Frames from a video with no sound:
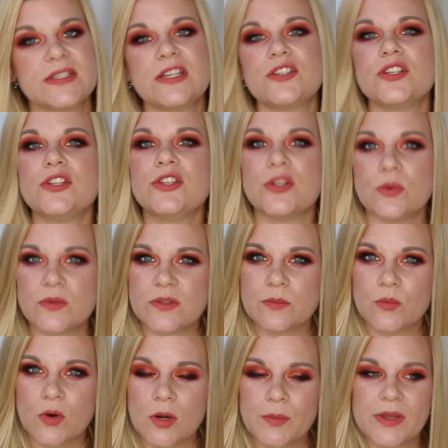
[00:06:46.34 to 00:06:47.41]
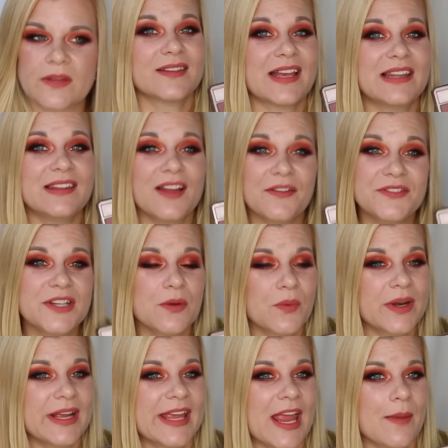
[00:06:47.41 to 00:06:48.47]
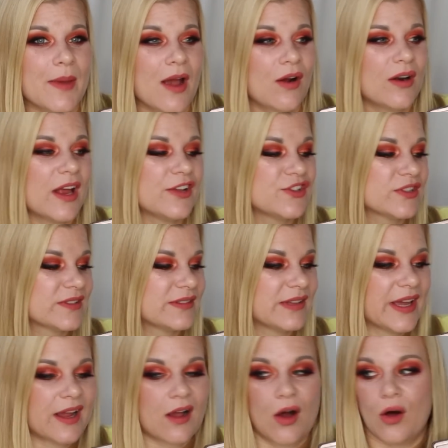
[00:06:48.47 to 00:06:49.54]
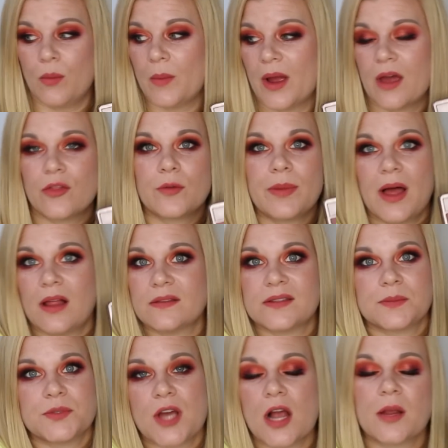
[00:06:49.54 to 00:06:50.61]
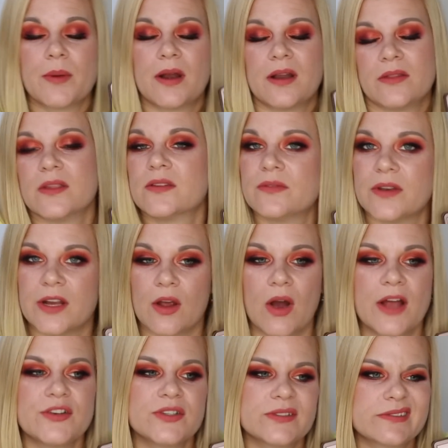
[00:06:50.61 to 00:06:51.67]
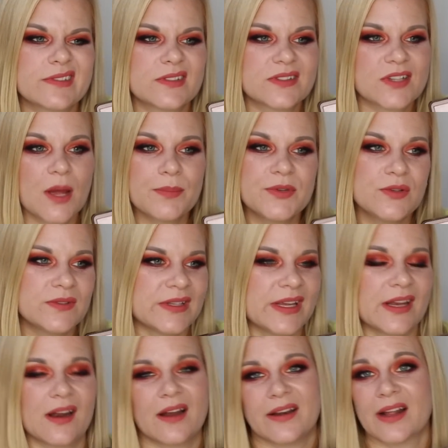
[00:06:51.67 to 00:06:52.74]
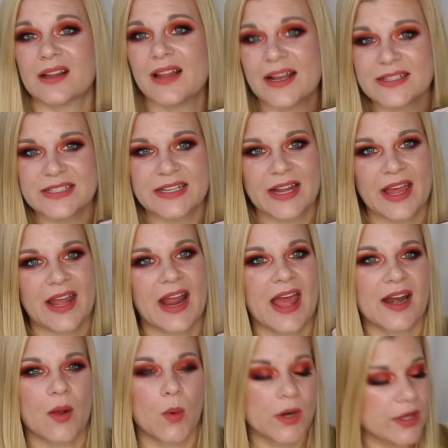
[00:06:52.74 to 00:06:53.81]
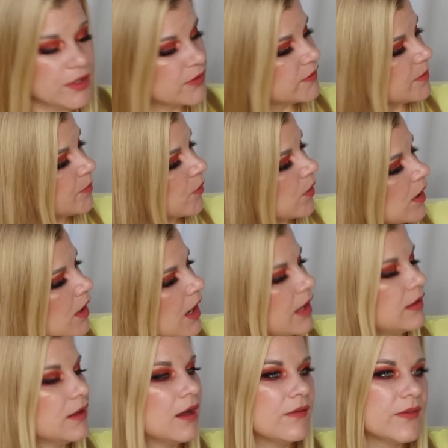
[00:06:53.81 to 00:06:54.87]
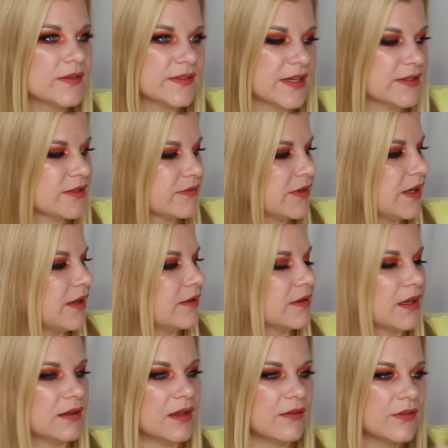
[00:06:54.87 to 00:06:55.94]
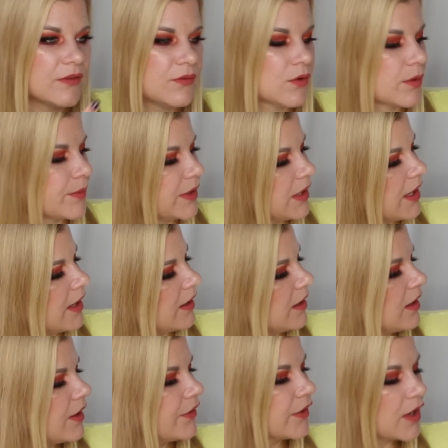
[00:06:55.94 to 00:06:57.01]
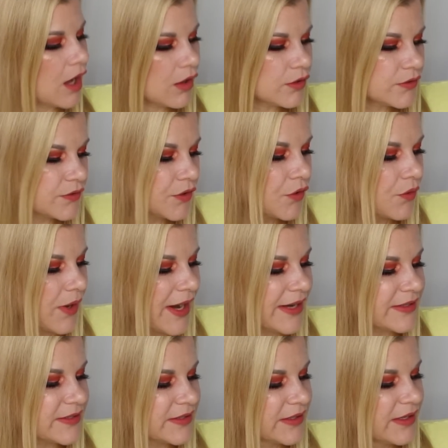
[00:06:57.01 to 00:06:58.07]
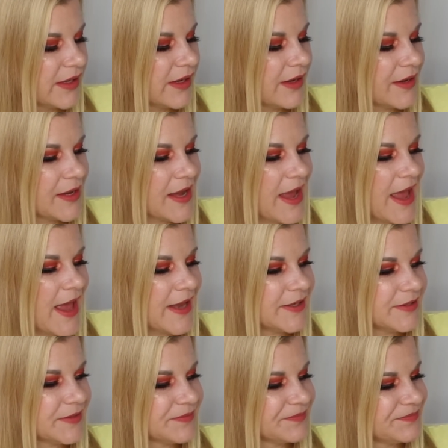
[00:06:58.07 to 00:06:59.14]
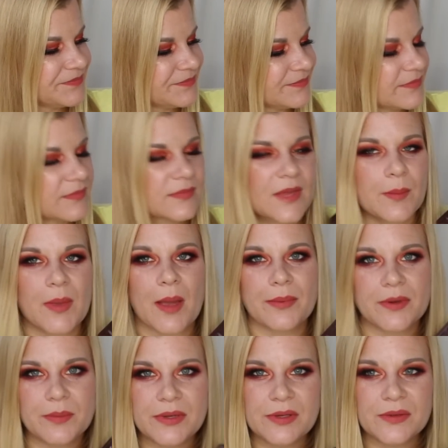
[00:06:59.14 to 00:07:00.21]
need to use it more because I loved it when it came out. It just, like all my other palettes I'm talking about in this video, I just stopped using it. I neglected it and I want to use it more. I love the scent of it. I love the formula. The colors are great and I'm happy to be